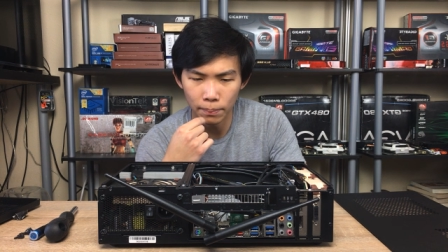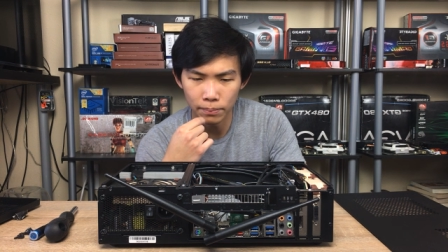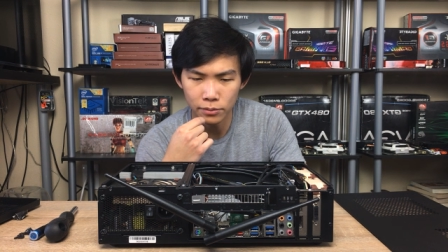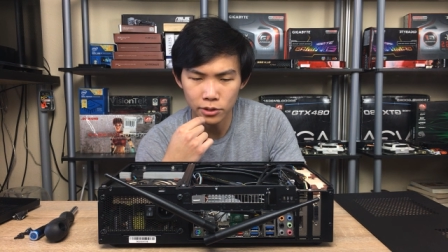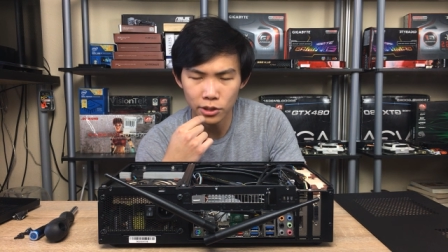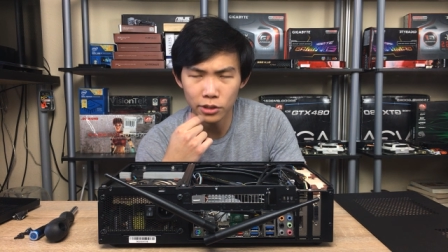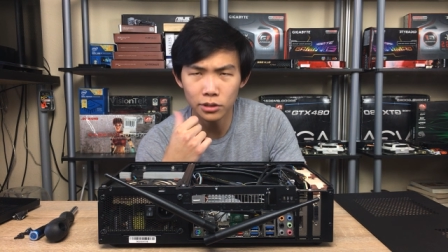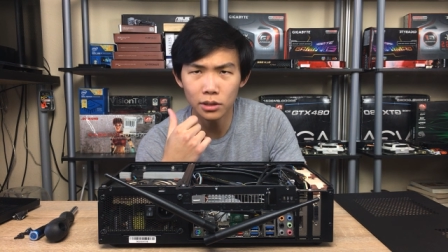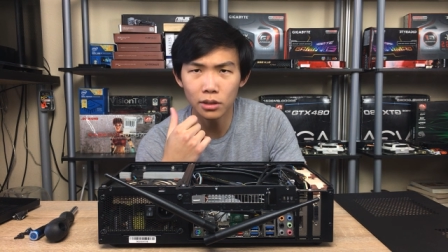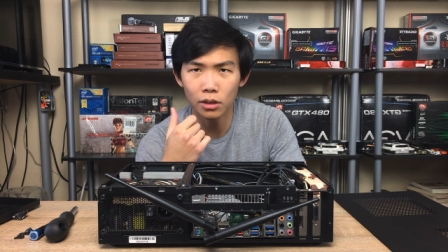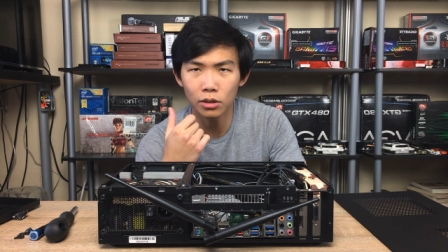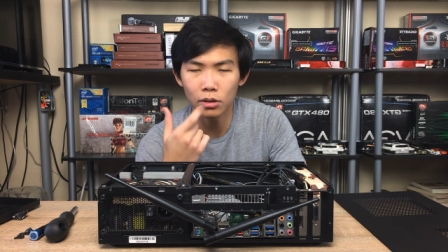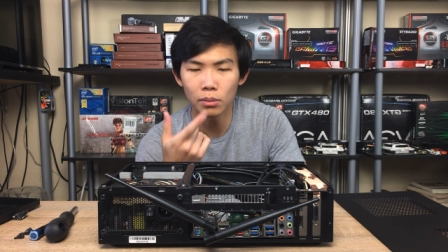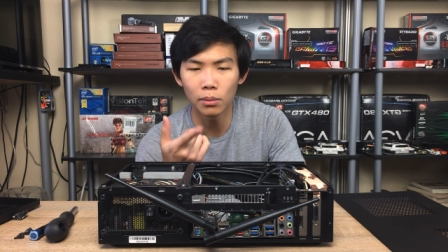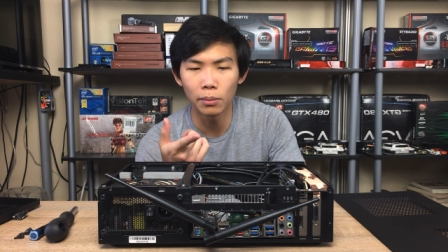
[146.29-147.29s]
changing the
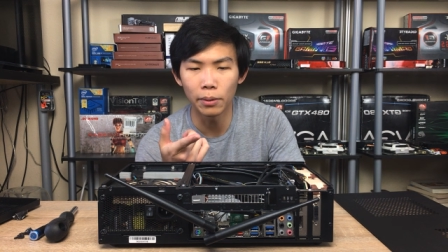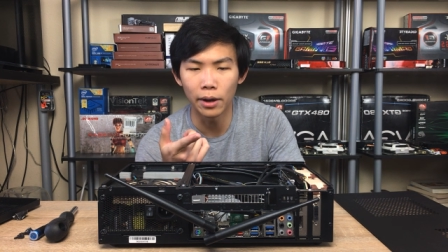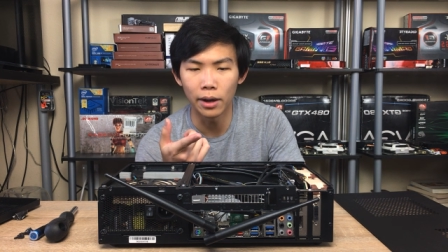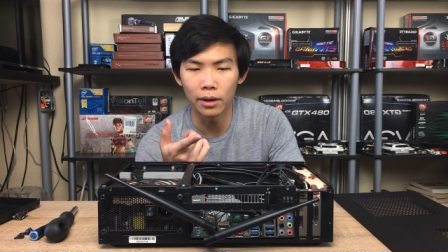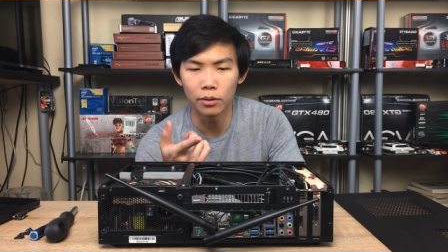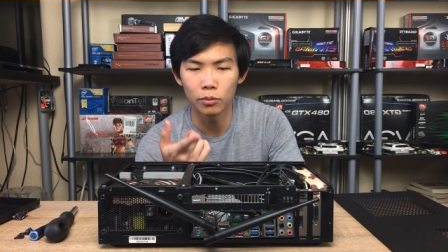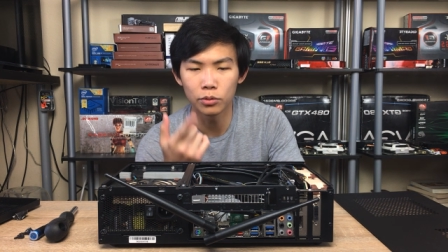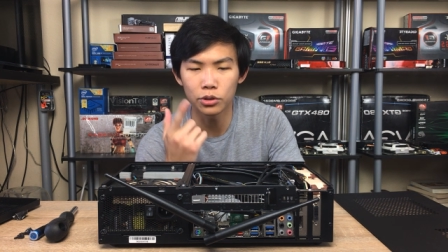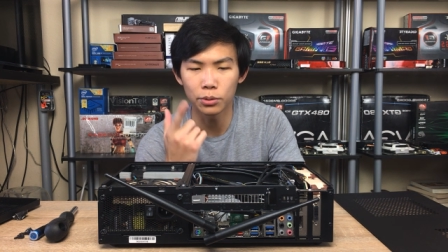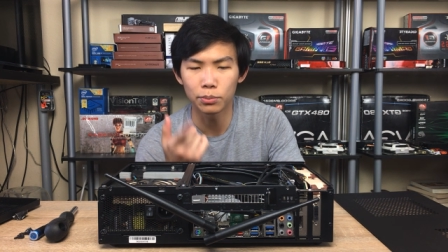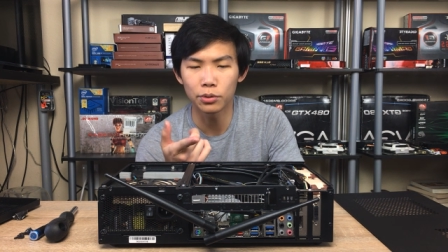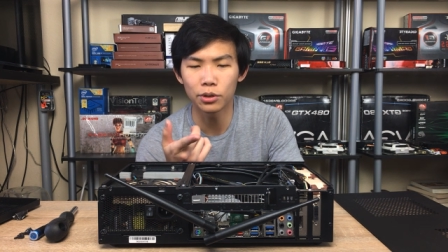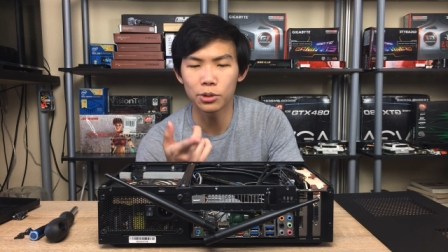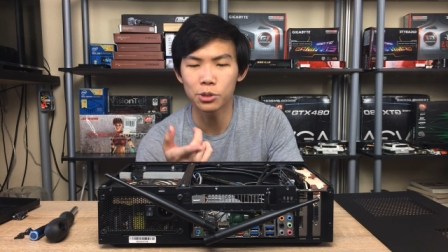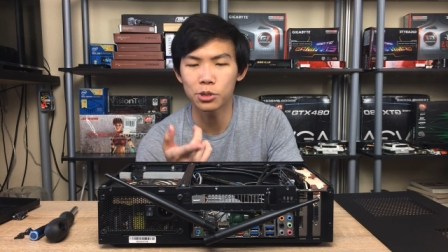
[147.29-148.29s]
thermal pad, which I'm
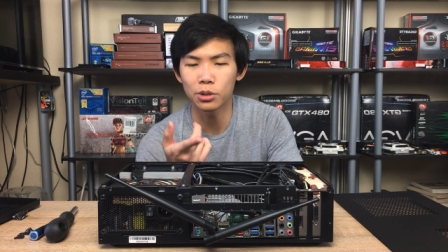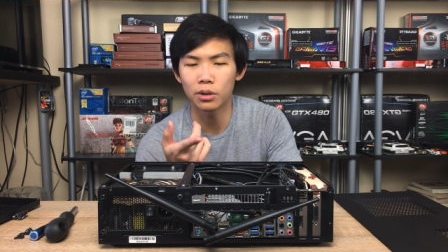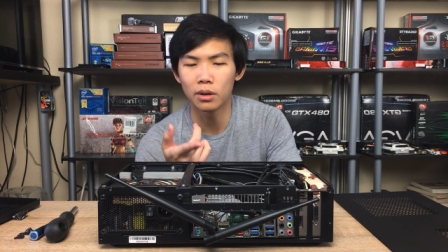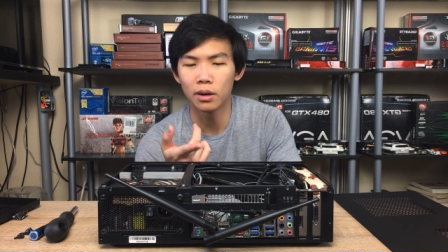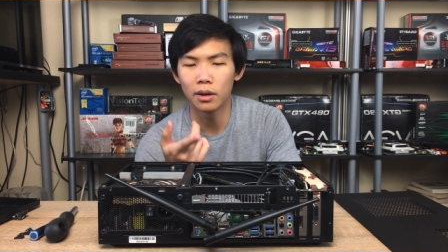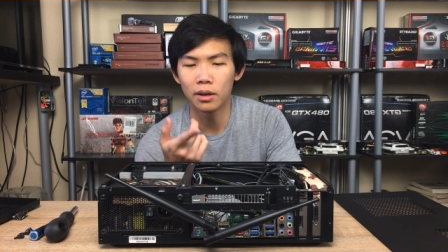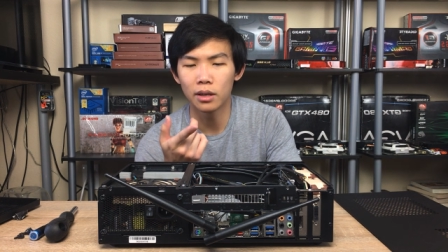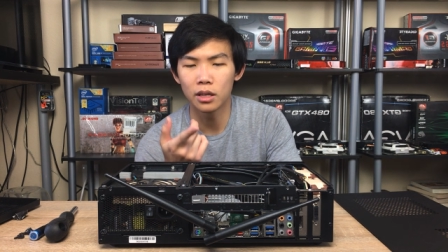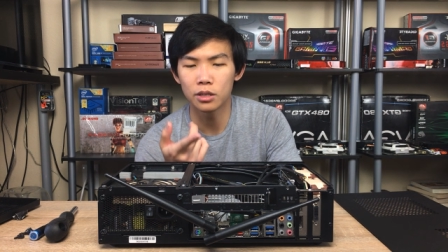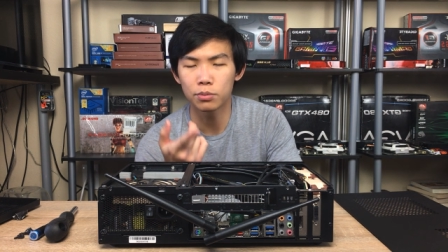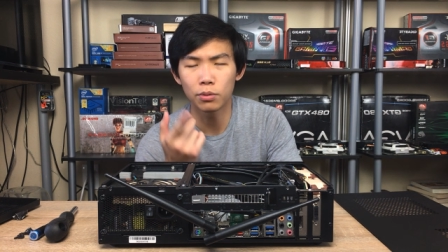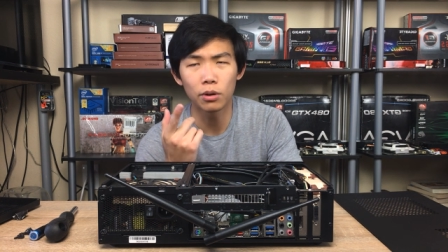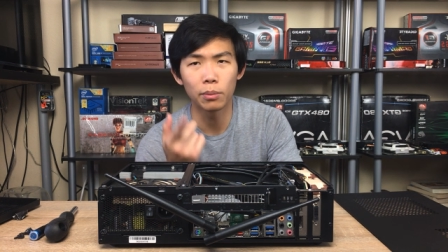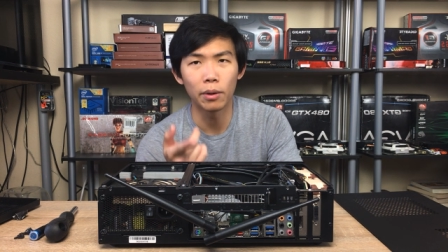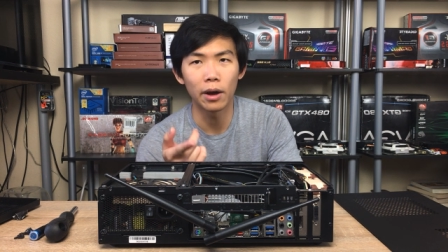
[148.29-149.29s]
pretty sure is
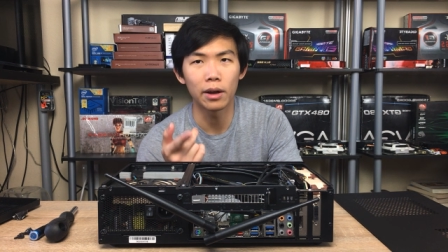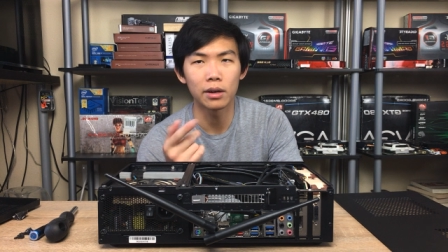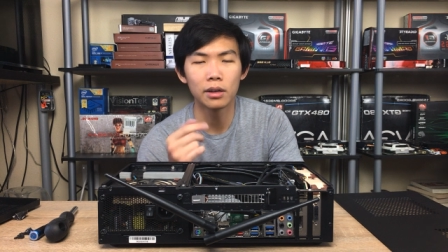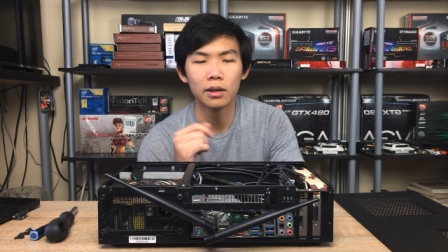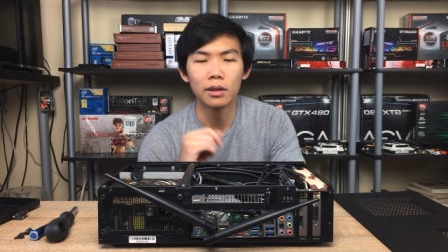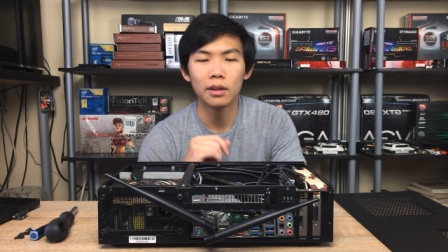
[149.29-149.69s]
pretty bad,